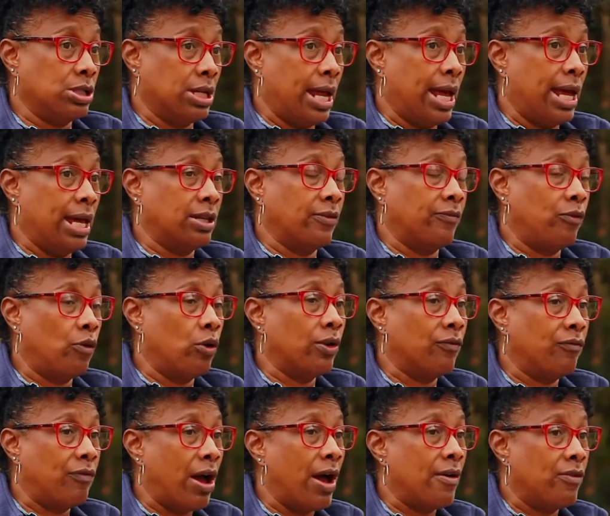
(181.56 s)
that has a
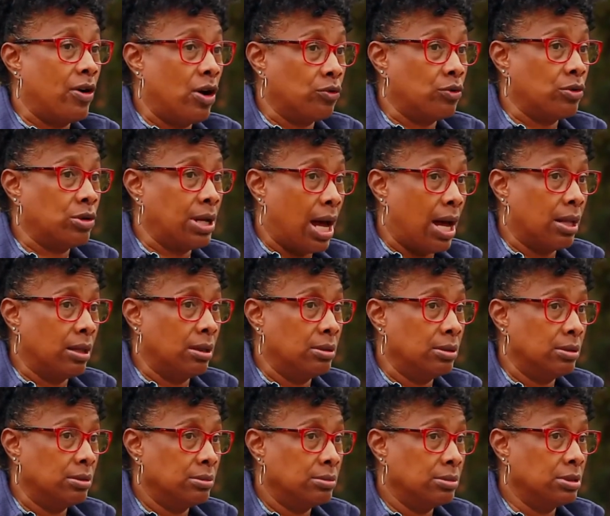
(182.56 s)

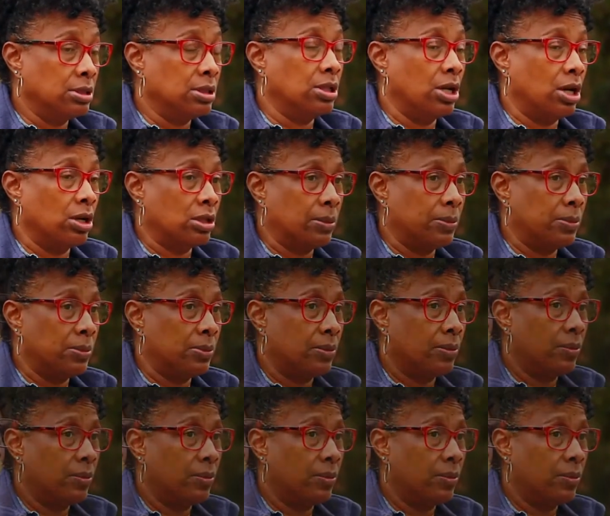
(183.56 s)
$4,500 deductible.